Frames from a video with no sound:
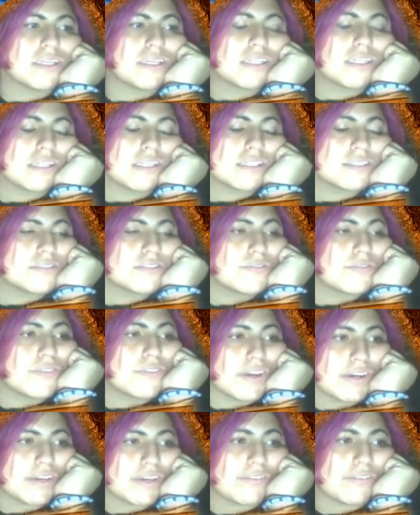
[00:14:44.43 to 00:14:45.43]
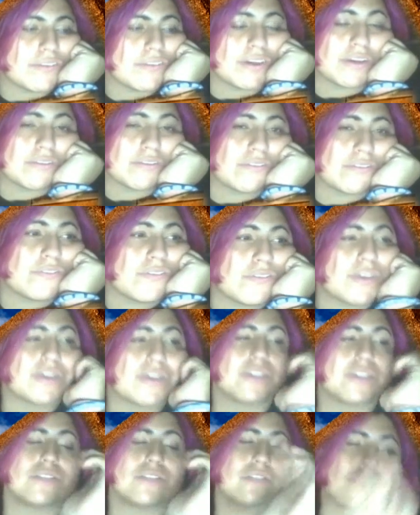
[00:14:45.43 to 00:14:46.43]
It is very, very,
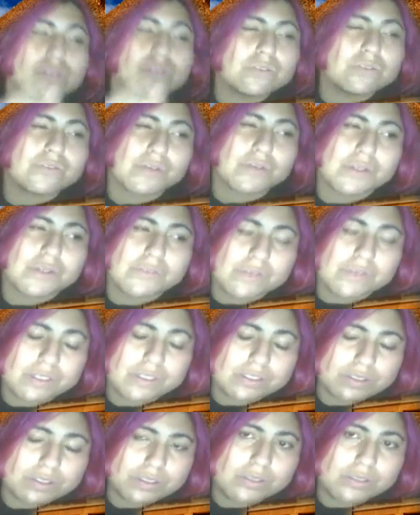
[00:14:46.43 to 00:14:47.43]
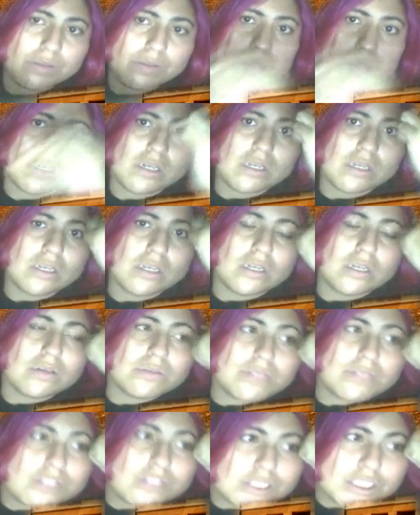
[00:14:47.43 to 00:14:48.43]
very, so very, very true.
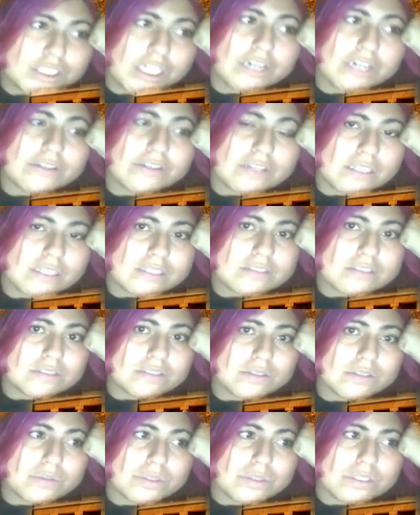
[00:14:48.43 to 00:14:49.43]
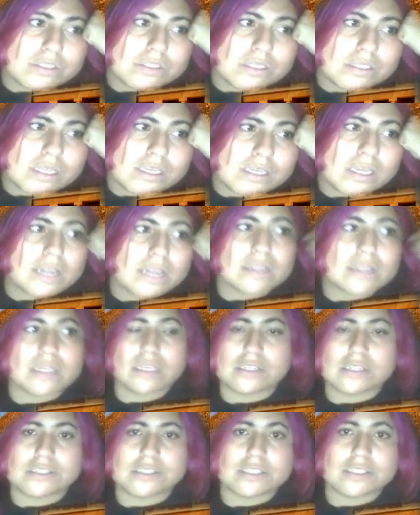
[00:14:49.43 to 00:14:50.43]
When you share things to the world, like how the
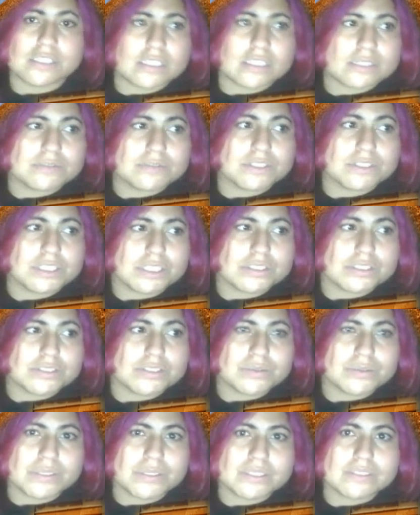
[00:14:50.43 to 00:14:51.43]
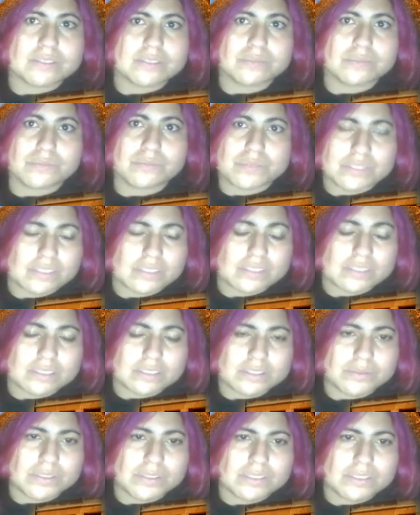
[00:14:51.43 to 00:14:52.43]
internet it was shared to us and presented
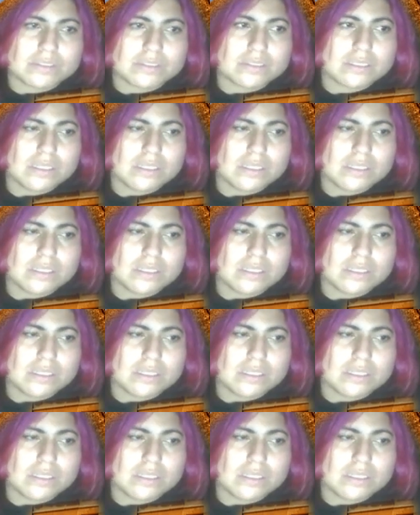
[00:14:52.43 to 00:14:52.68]
to us,